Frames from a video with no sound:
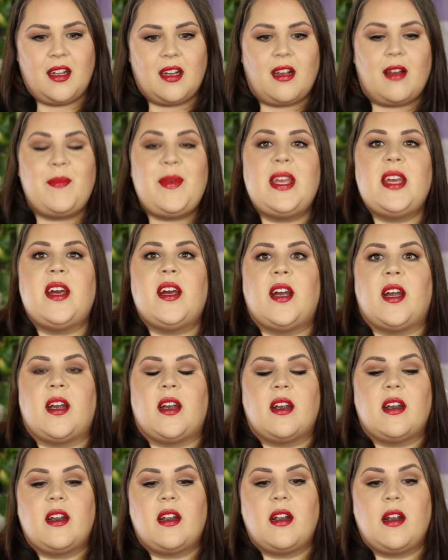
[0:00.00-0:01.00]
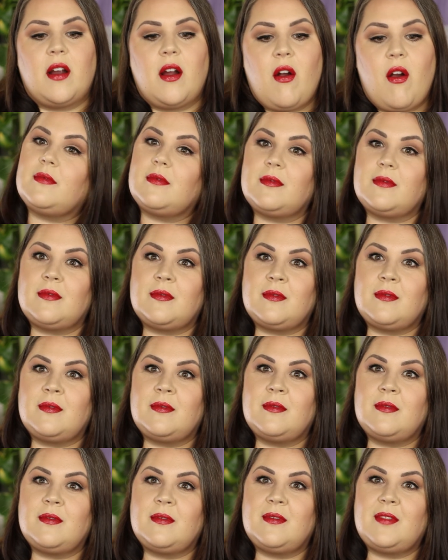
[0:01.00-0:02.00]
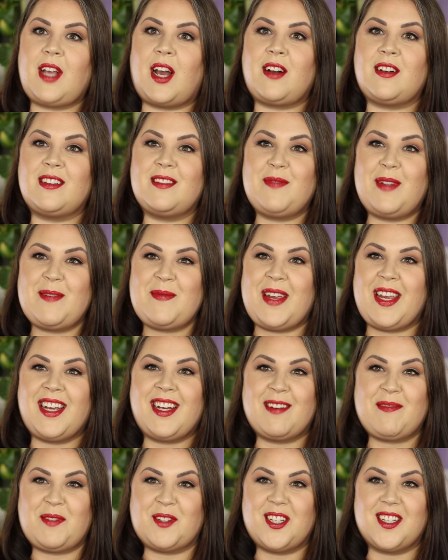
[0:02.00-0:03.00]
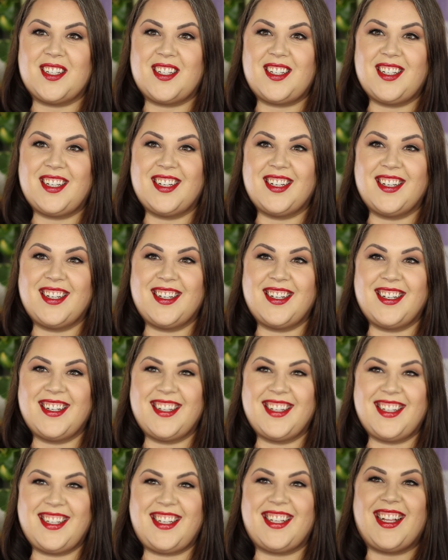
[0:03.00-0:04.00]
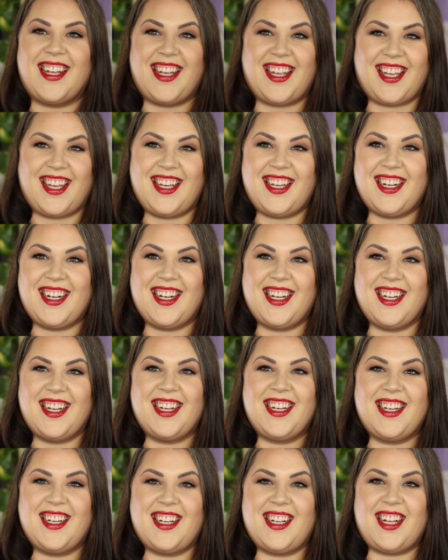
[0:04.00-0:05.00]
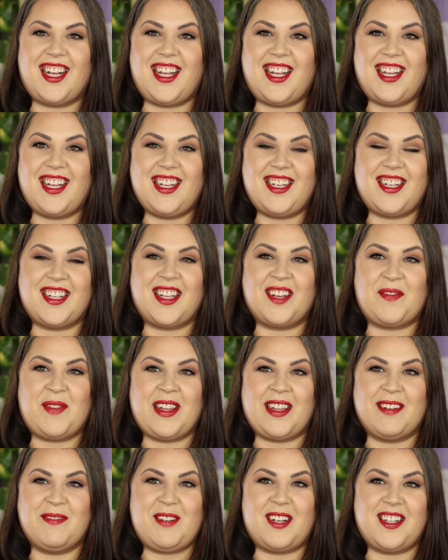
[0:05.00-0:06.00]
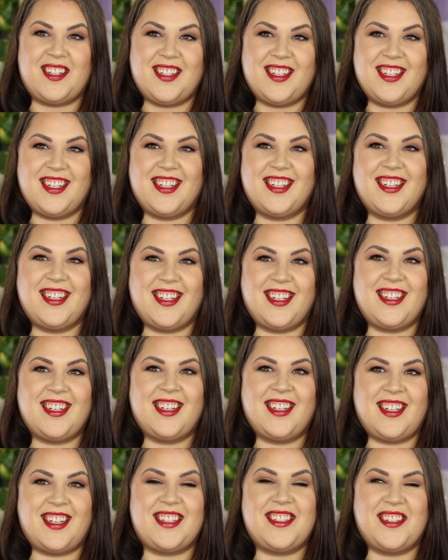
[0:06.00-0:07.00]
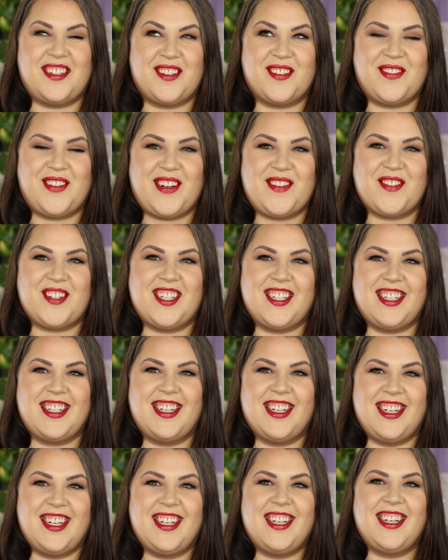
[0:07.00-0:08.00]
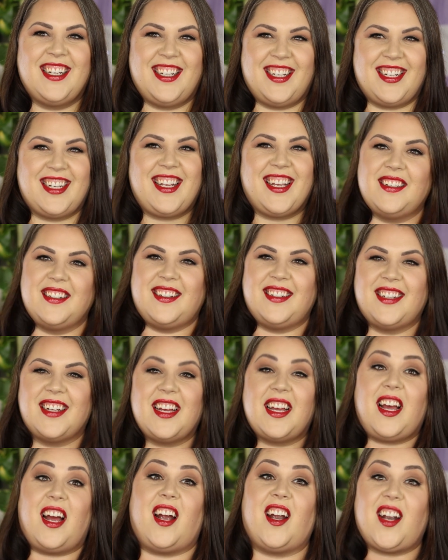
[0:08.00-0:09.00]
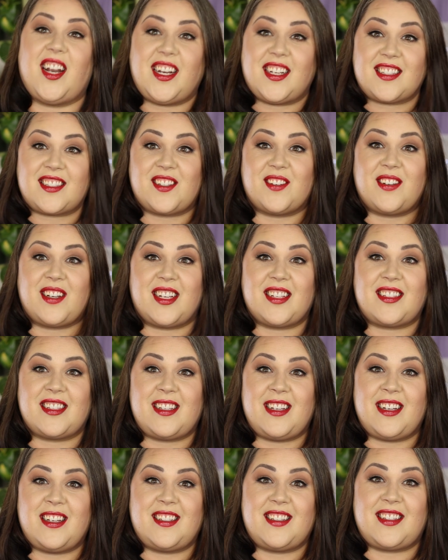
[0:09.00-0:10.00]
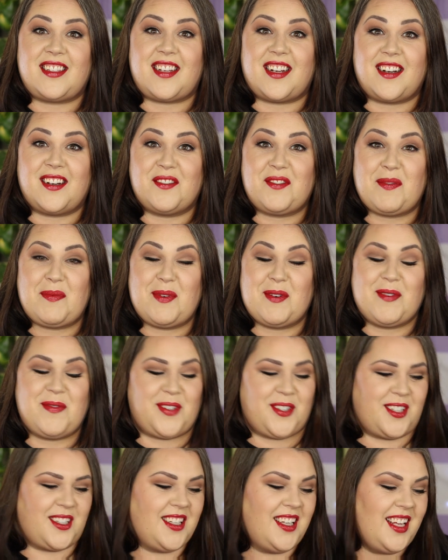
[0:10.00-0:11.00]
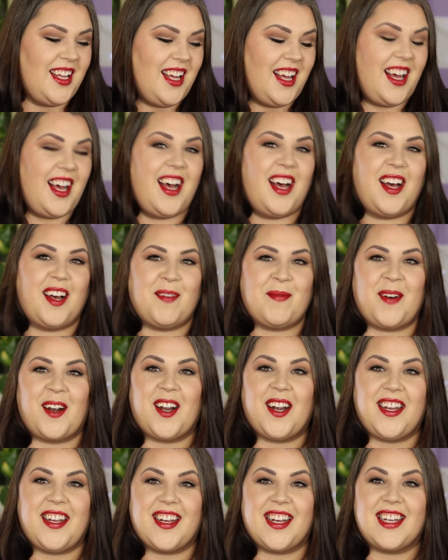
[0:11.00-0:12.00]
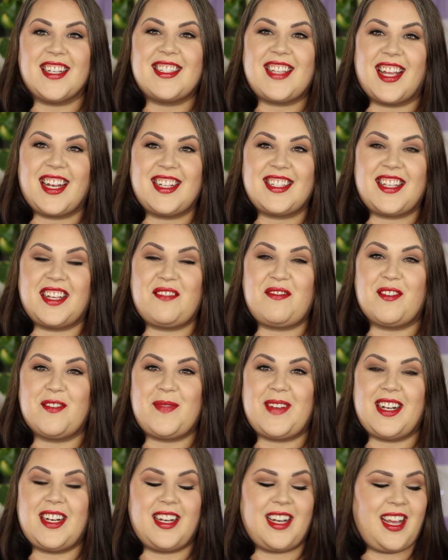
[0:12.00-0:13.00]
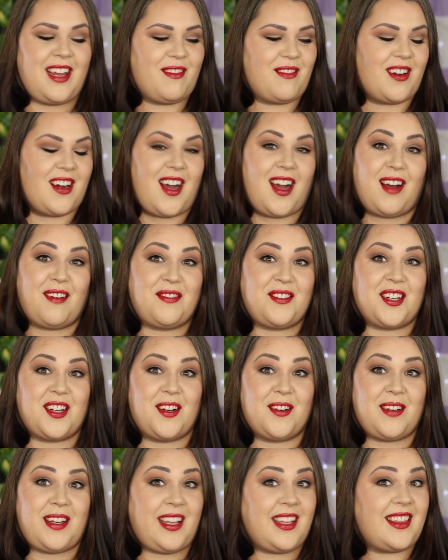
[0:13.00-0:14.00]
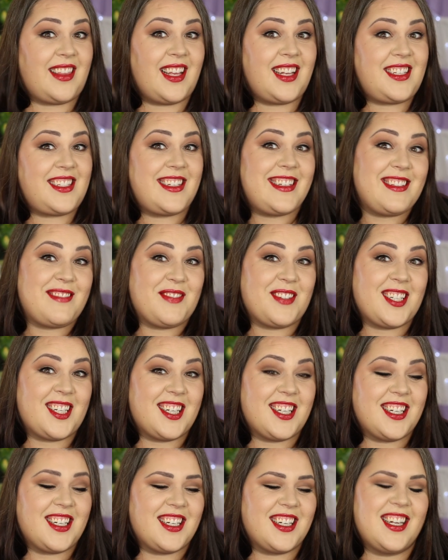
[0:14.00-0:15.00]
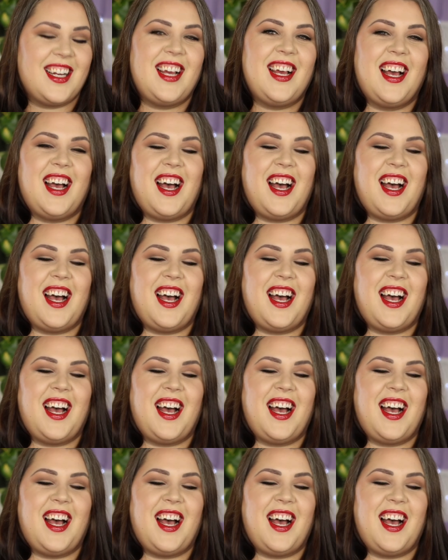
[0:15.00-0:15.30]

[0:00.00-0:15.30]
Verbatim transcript: Come here! How does my makeup look? Good. You like it? Uh-huh. You like my lip color? Uh-huh. Is it your favorite? Yes, it is. Alright, so it gets the star of approval. Alright, you guys, that is it for me tonight. We're off to go eat that cheeseburger.